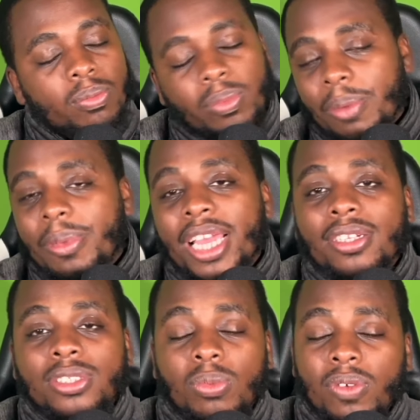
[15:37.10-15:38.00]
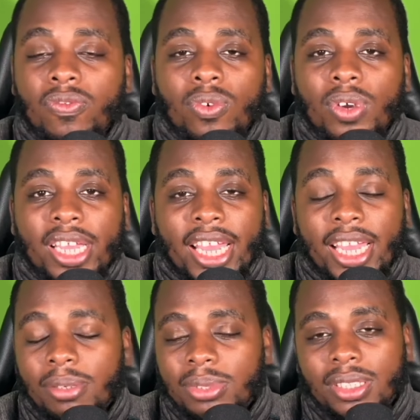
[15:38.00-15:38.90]
Commanders won four
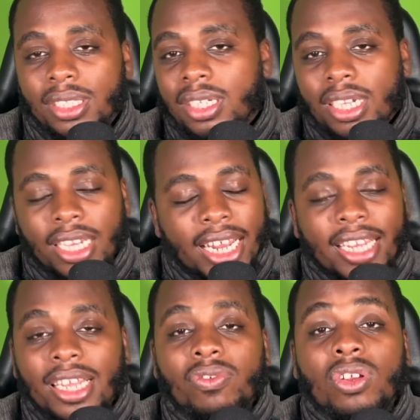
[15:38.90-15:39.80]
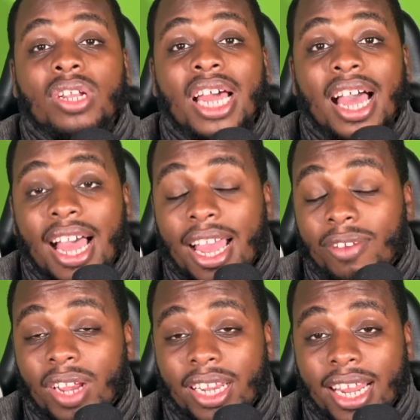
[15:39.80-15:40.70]
games, and they living on the high
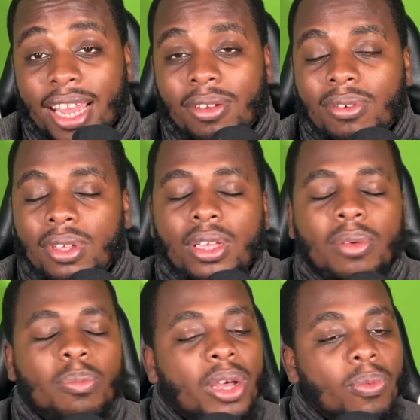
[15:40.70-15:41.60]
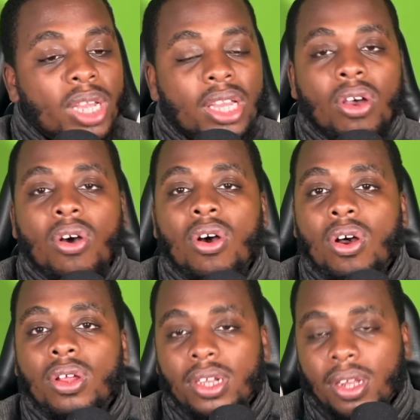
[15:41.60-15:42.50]
right now. But we
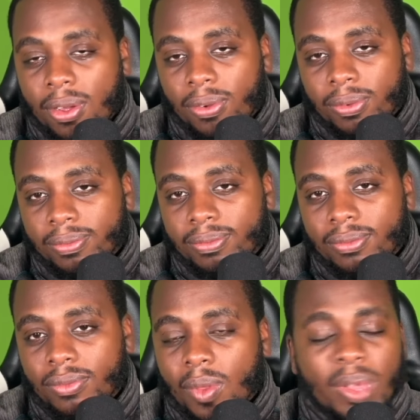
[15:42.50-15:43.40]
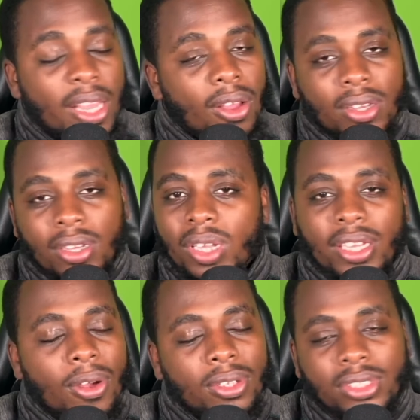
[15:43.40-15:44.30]
all know we all know it
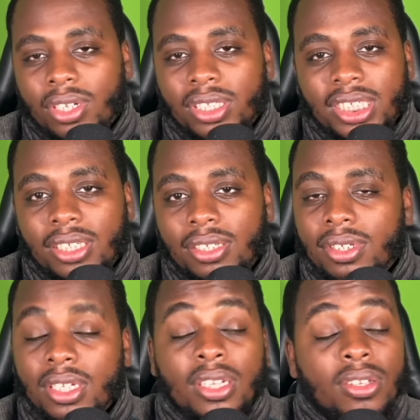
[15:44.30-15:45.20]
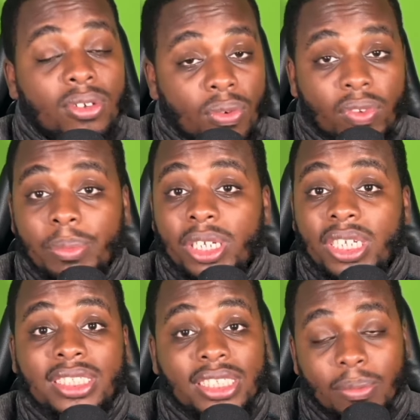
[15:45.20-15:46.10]
all starts in November,
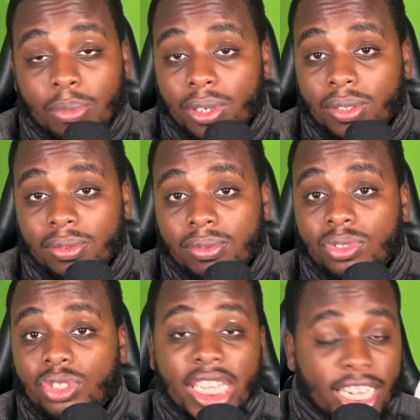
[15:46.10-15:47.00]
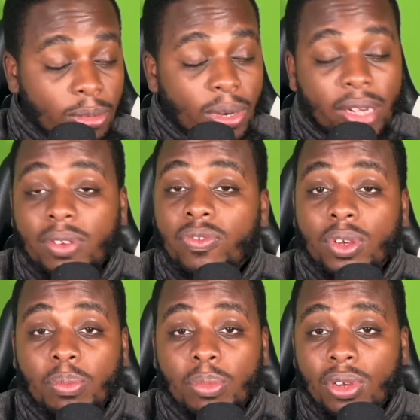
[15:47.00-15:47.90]
December, January
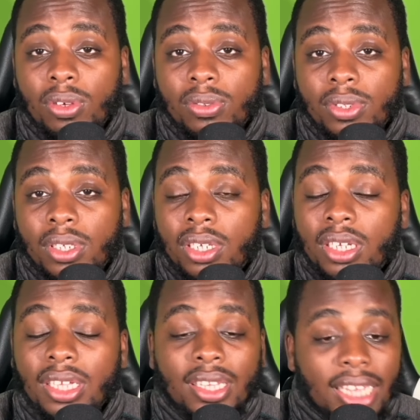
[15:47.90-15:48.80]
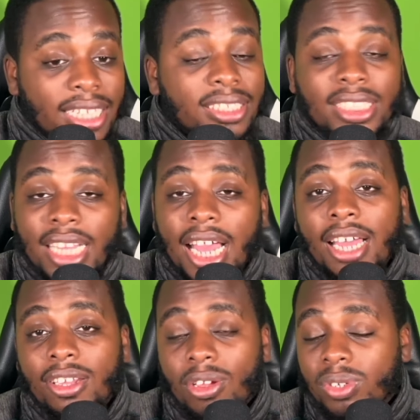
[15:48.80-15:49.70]
football. Let's see
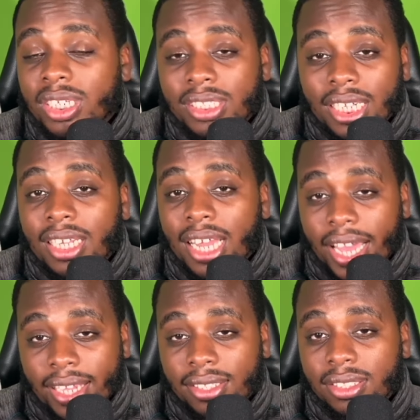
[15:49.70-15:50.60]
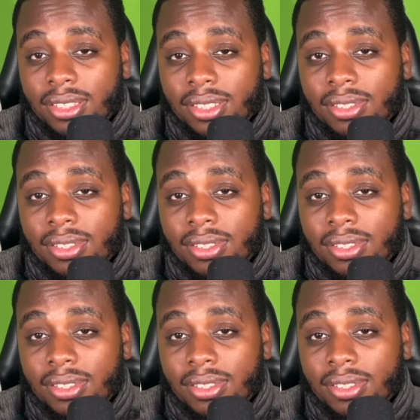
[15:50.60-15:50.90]
how long this can last.